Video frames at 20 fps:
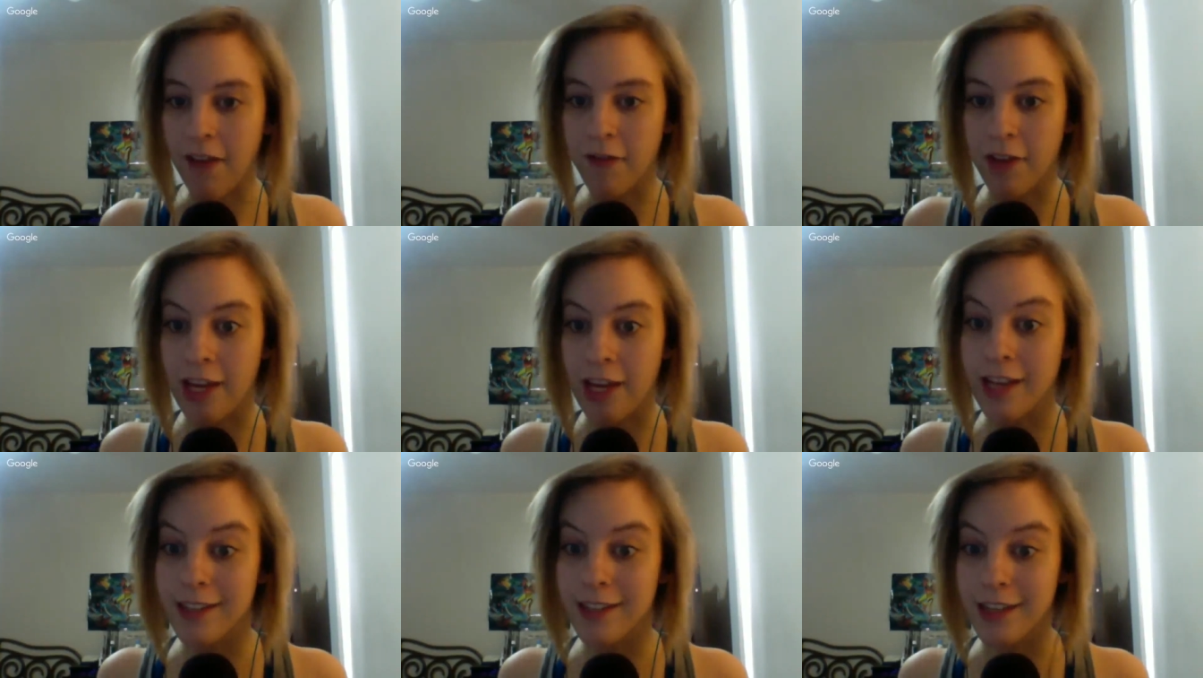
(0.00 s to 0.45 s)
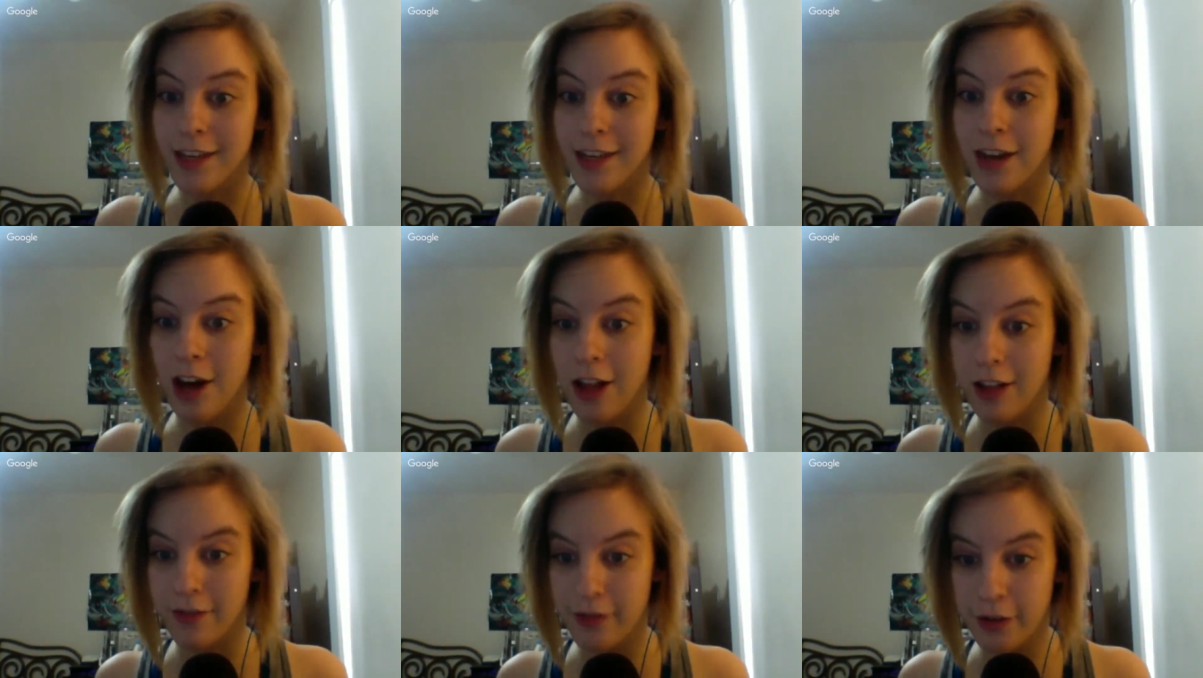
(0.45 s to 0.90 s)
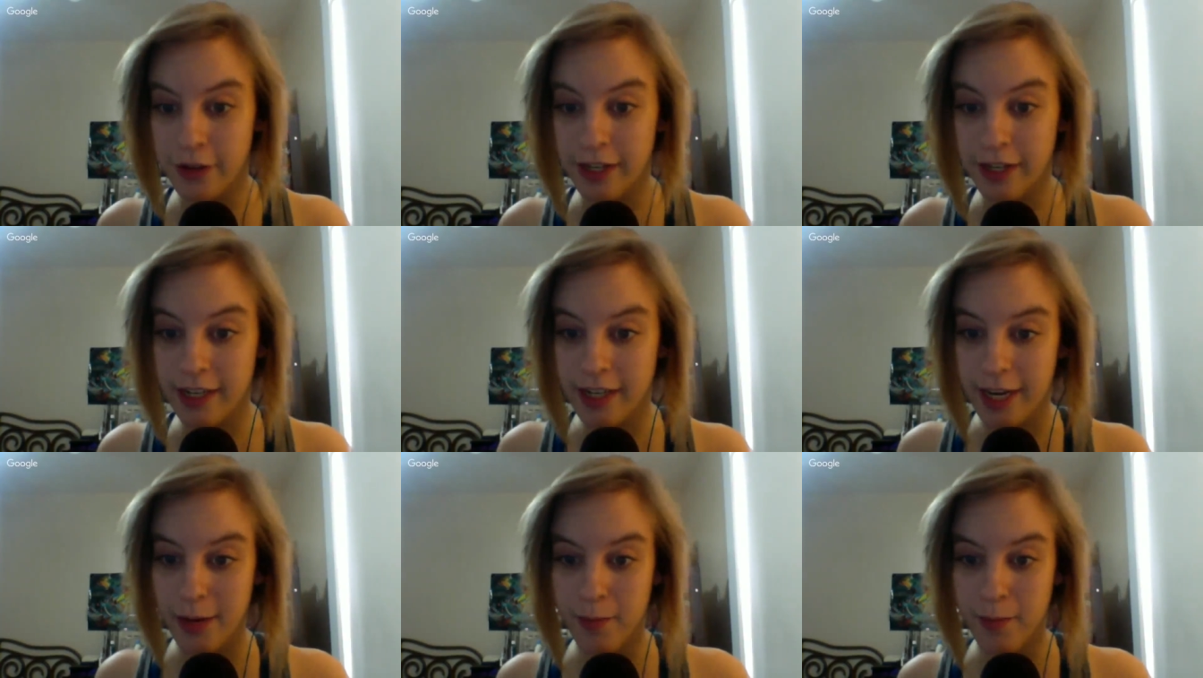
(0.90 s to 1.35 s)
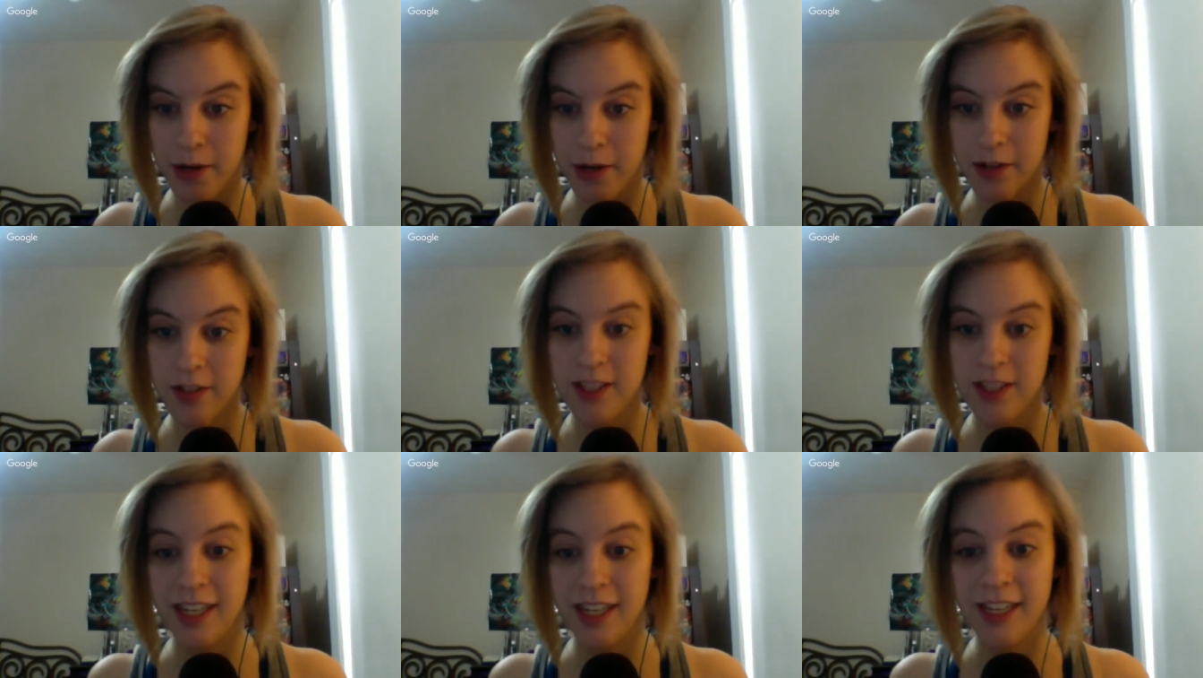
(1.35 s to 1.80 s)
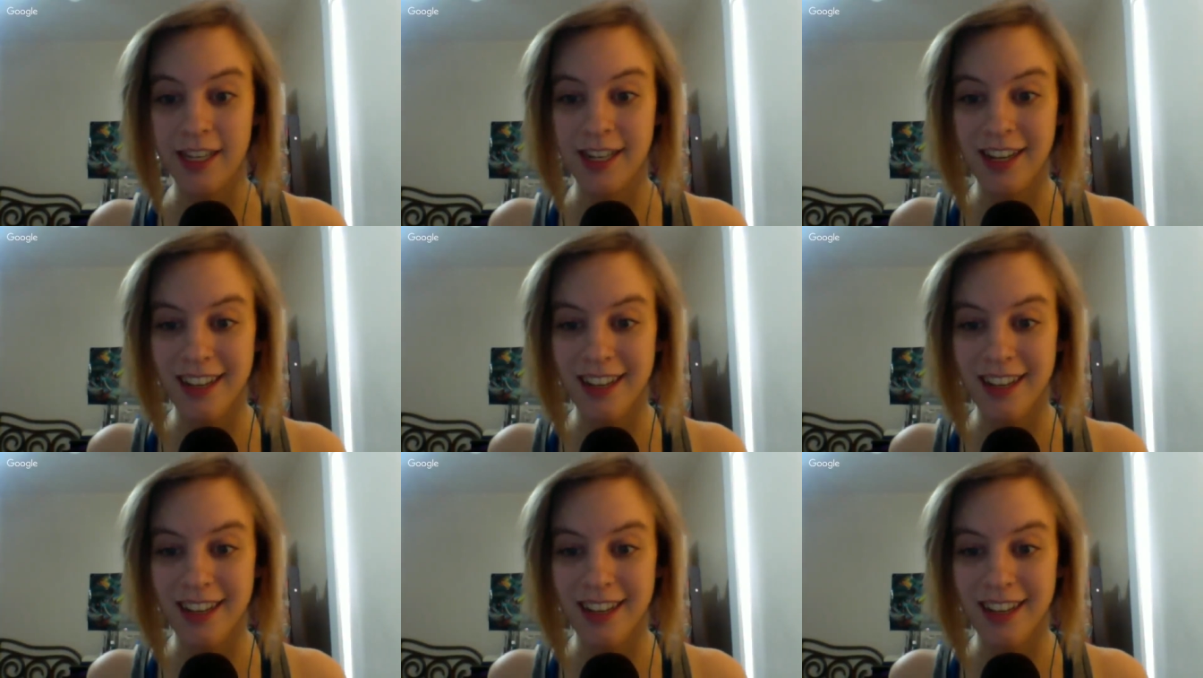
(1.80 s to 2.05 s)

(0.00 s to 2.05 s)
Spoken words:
is a Call of Duty type person.